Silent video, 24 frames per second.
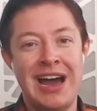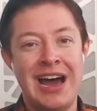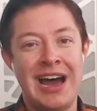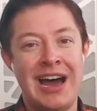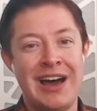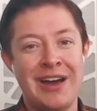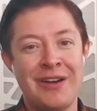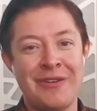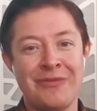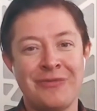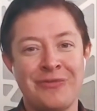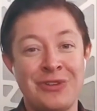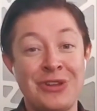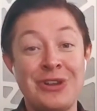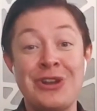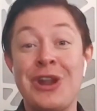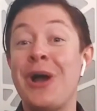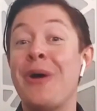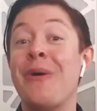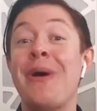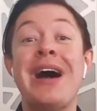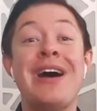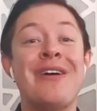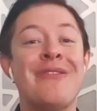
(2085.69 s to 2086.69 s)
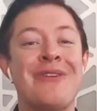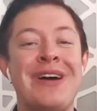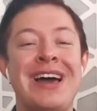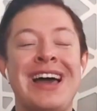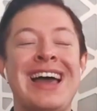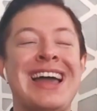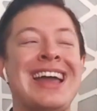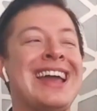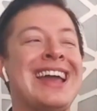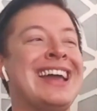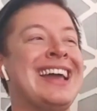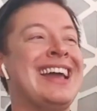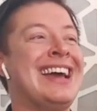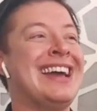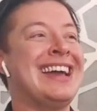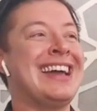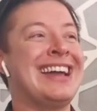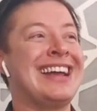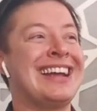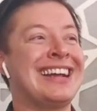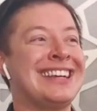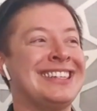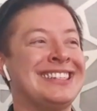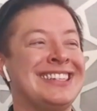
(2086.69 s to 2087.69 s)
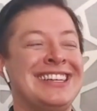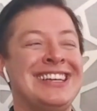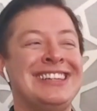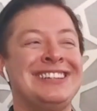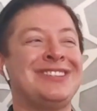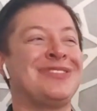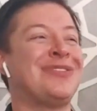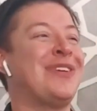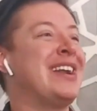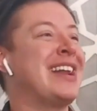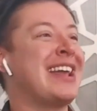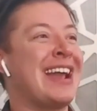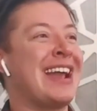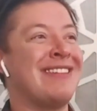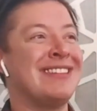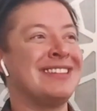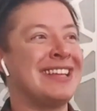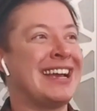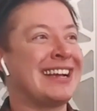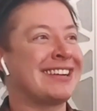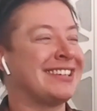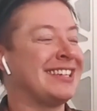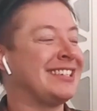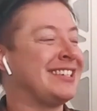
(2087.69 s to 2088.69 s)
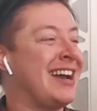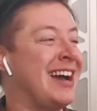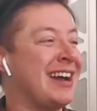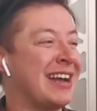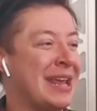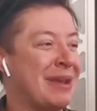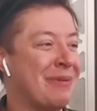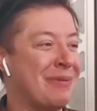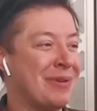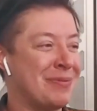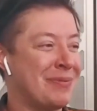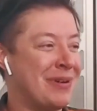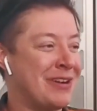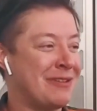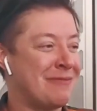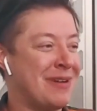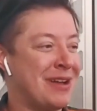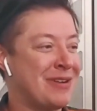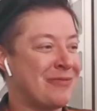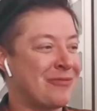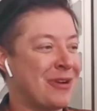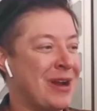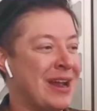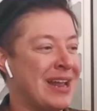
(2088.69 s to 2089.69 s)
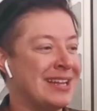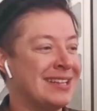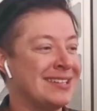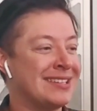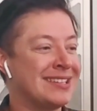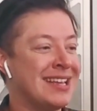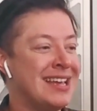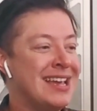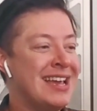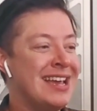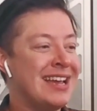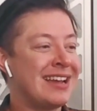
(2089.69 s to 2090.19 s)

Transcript: of, you know, of I because it's funny, I was actually talking with one of my friends,